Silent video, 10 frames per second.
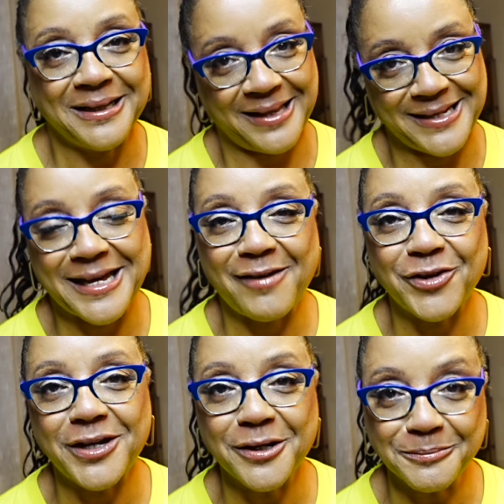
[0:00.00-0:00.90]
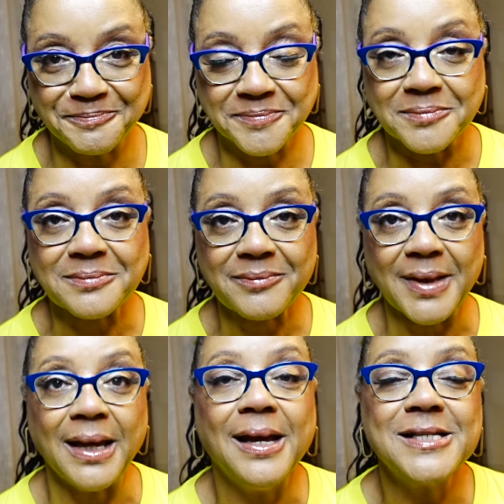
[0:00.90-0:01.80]
Glad to have you here.
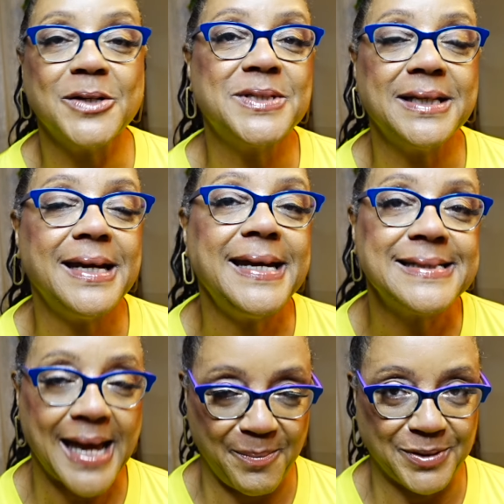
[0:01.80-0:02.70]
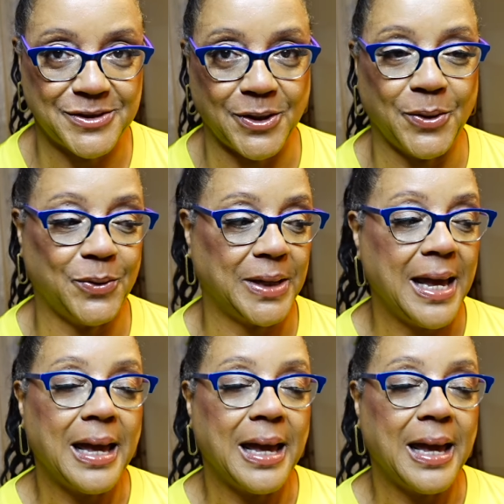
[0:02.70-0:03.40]
So today's episode